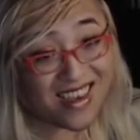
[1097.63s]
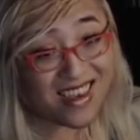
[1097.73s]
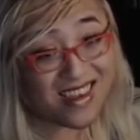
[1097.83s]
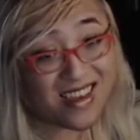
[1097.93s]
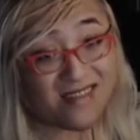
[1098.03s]

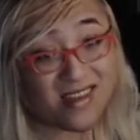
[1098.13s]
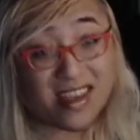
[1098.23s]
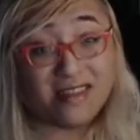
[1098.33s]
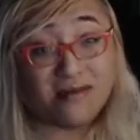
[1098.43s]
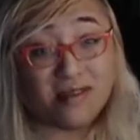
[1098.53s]
you didn't really
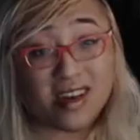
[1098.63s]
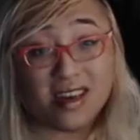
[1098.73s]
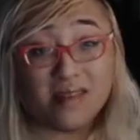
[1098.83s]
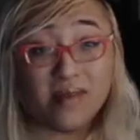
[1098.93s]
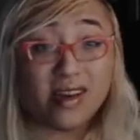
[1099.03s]
need to worry
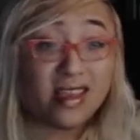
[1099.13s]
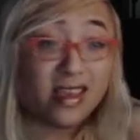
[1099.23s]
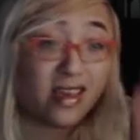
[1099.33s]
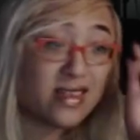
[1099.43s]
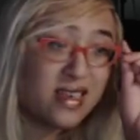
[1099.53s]
about
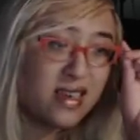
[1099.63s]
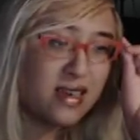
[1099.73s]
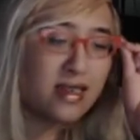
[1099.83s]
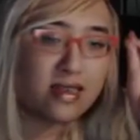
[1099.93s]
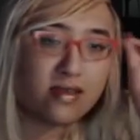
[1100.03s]
anything else.
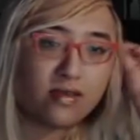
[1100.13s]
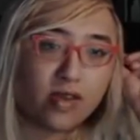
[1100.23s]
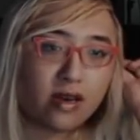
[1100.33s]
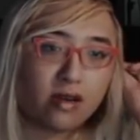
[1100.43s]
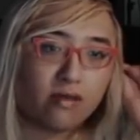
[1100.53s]
So we
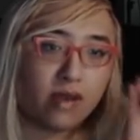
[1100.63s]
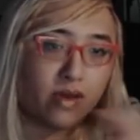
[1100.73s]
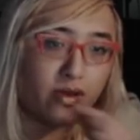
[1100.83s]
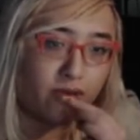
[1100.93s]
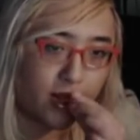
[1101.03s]
got a
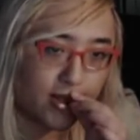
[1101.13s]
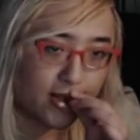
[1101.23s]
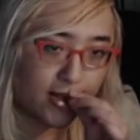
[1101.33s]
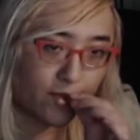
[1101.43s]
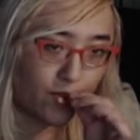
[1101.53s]
rainbow grid
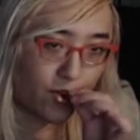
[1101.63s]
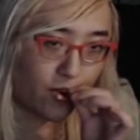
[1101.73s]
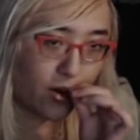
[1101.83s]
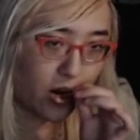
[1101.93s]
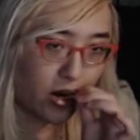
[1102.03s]
system
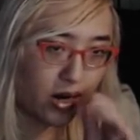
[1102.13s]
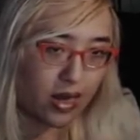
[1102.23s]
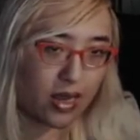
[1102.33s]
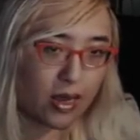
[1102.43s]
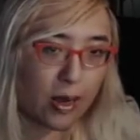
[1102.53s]
where
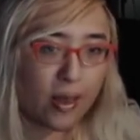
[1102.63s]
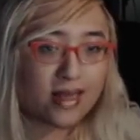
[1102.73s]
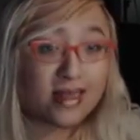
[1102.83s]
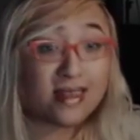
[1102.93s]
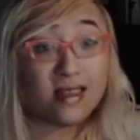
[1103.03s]

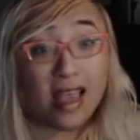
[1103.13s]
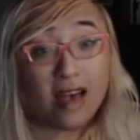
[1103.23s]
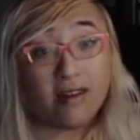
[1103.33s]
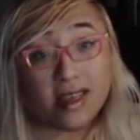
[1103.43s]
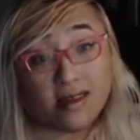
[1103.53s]
it's
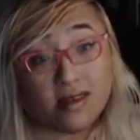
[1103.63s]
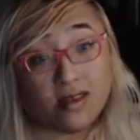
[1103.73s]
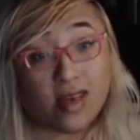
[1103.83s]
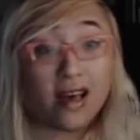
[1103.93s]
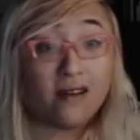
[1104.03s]
now ideal
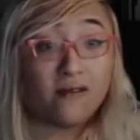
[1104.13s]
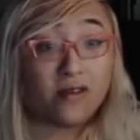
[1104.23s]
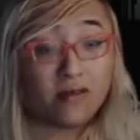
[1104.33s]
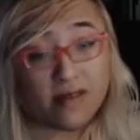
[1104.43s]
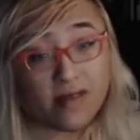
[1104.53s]
to have a
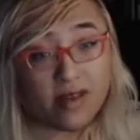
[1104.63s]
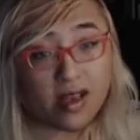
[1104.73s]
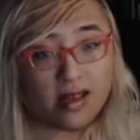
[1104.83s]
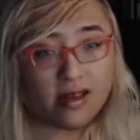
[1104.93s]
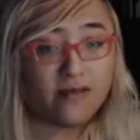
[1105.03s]
grid of every
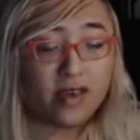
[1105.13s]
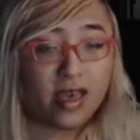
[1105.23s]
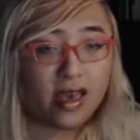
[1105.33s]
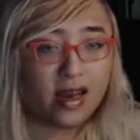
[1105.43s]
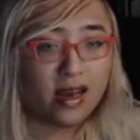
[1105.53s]
color if you
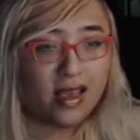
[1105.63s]
can.